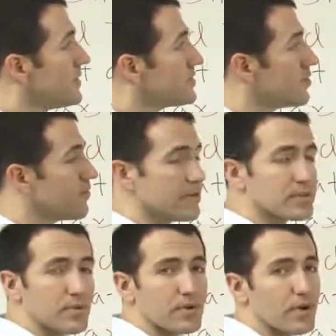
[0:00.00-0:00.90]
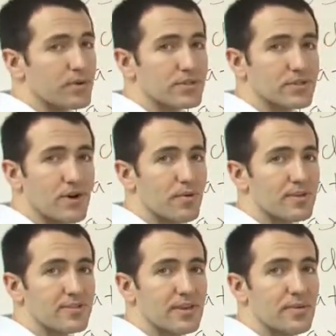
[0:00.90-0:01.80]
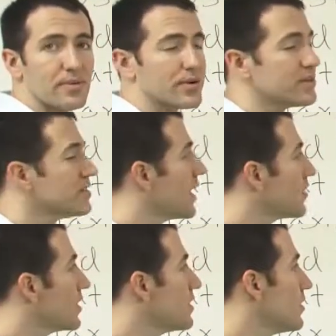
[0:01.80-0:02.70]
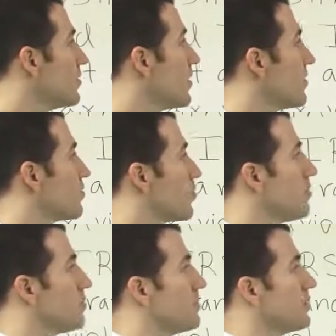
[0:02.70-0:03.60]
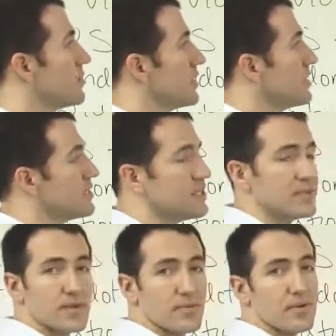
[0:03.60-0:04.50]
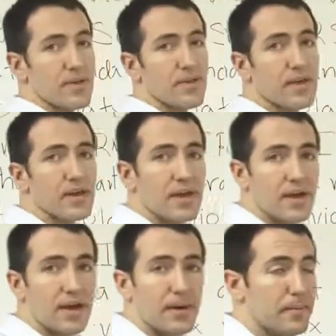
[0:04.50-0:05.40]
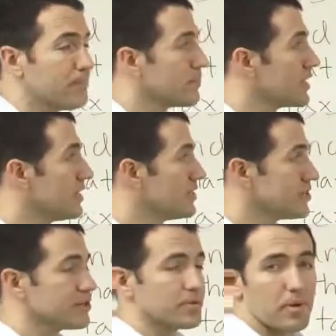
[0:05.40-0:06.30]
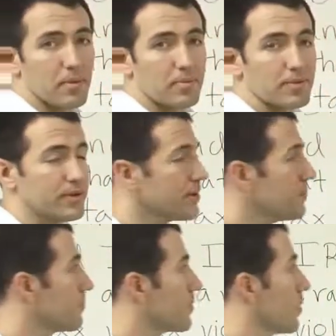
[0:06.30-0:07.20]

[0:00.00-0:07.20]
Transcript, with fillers: So first thing you want to always start with is keywords. How do I know that this probability is dealing with conditional probability?